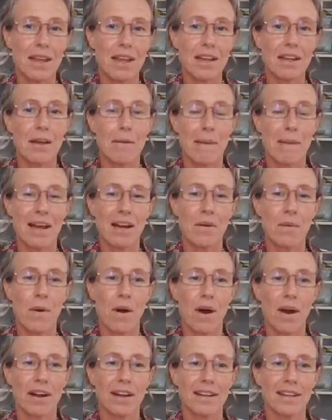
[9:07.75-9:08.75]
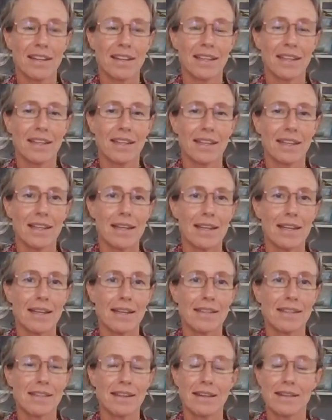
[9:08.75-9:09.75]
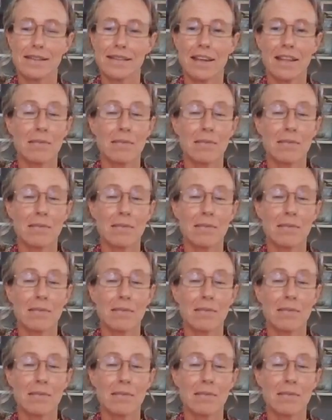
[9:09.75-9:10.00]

no matter what, is, like I say,